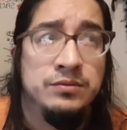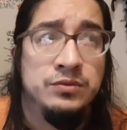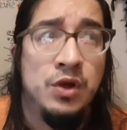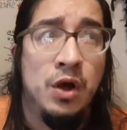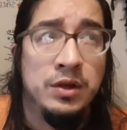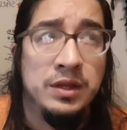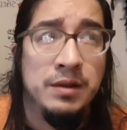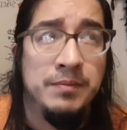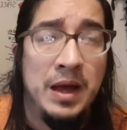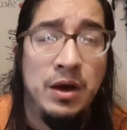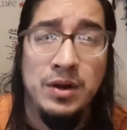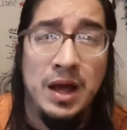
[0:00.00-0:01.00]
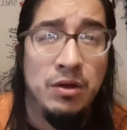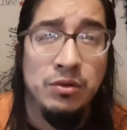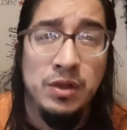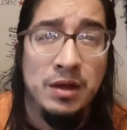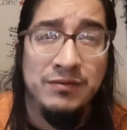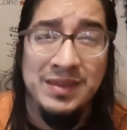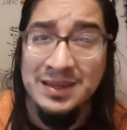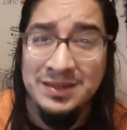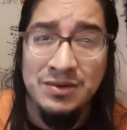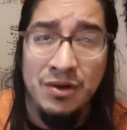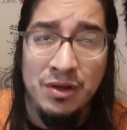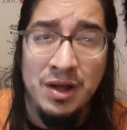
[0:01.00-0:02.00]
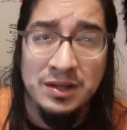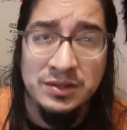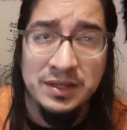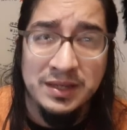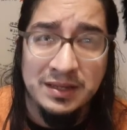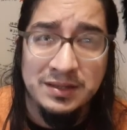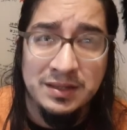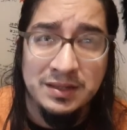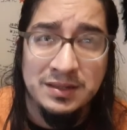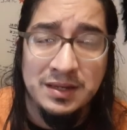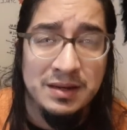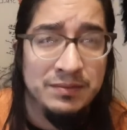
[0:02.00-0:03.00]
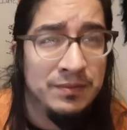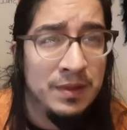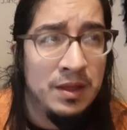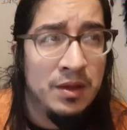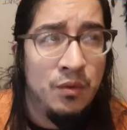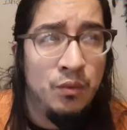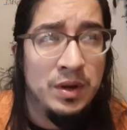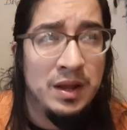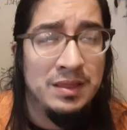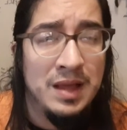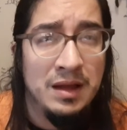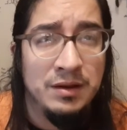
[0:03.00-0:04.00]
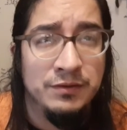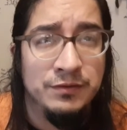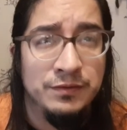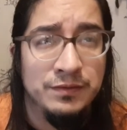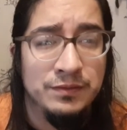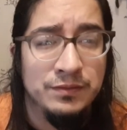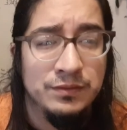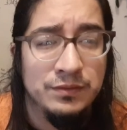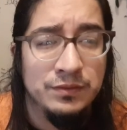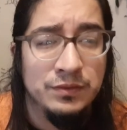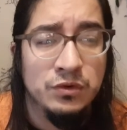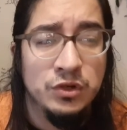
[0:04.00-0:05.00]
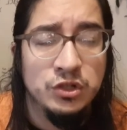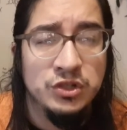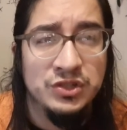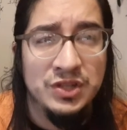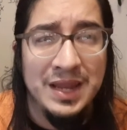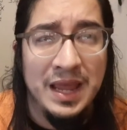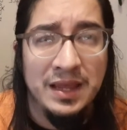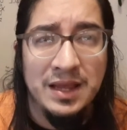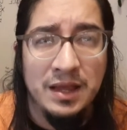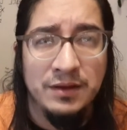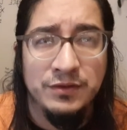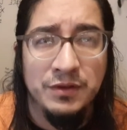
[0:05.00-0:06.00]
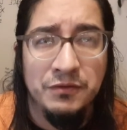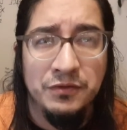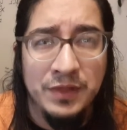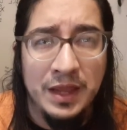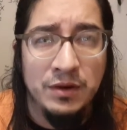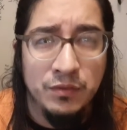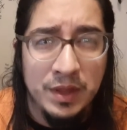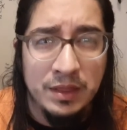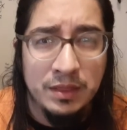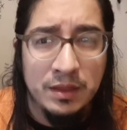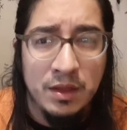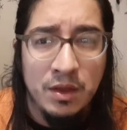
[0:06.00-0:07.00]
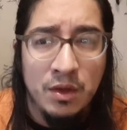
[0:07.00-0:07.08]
talking about how love isn't all hugs and kisses and what a lot of Christians today kind of conflate with